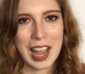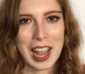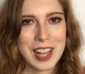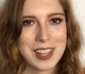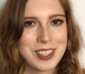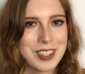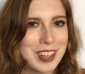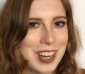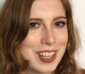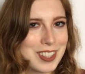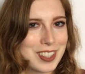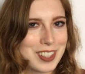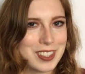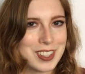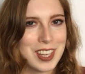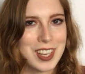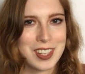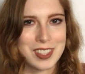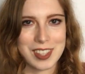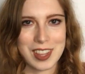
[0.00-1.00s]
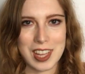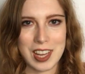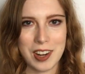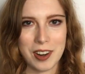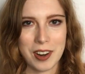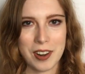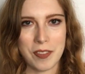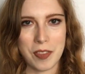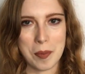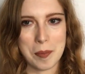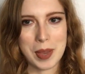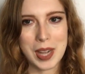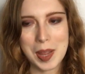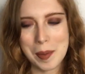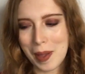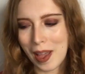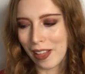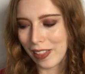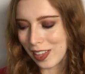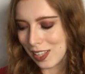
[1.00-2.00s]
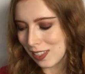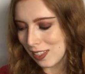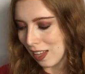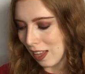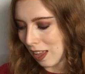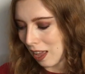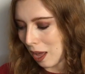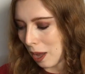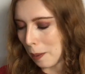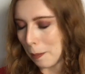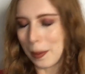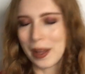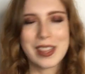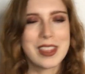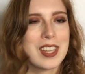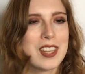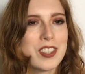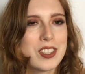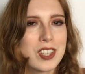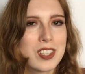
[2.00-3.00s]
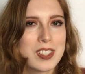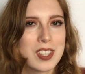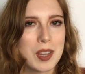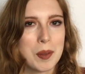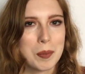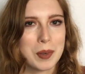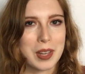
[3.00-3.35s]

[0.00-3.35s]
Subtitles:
As you guys can see, it's the year of the mini palettes, but these just seemed